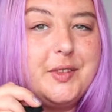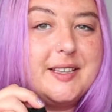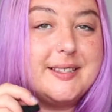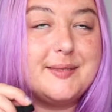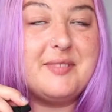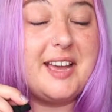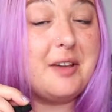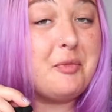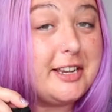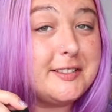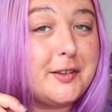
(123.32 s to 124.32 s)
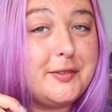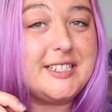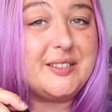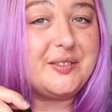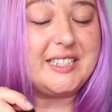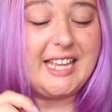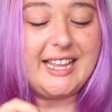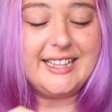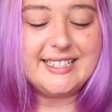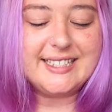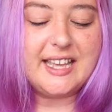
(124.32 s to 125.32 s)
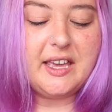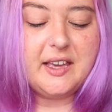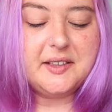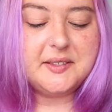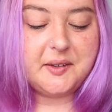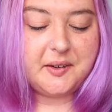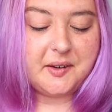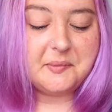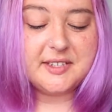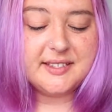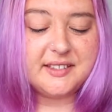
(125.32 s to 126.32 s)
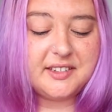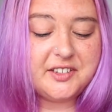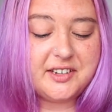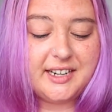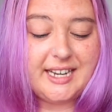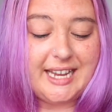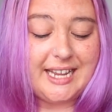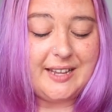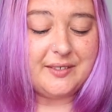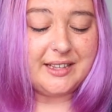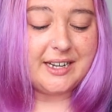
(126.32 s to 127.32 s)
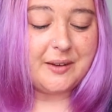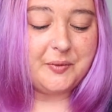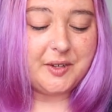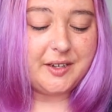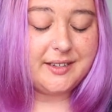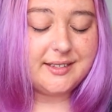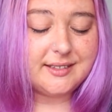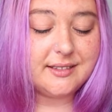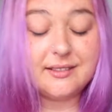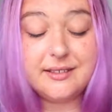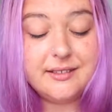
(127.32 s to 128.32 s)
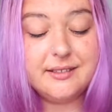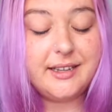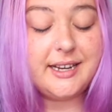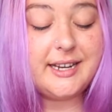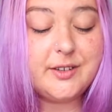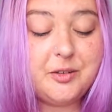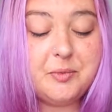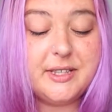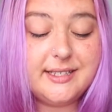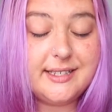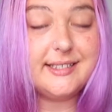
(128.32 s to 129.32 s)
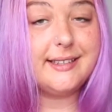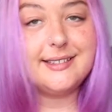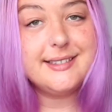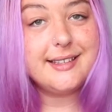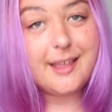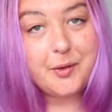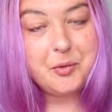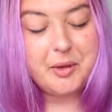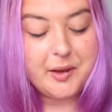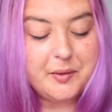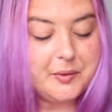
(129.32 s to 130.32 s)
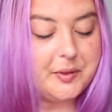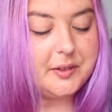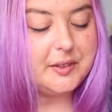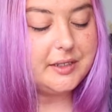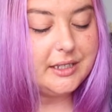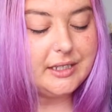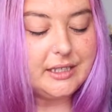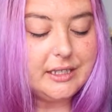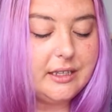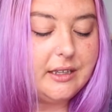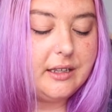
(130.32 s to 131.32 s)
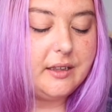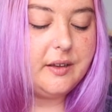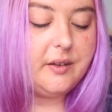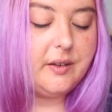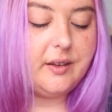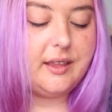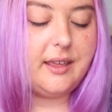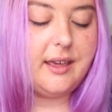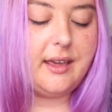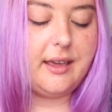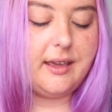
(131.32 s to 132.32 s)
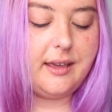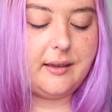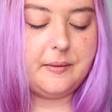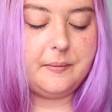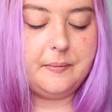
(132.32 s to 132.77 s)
because my hair breaks off at different lengths. So I'm just going to try and even that up first. Oh, I need to open the scissors, that would be helpful. Okay.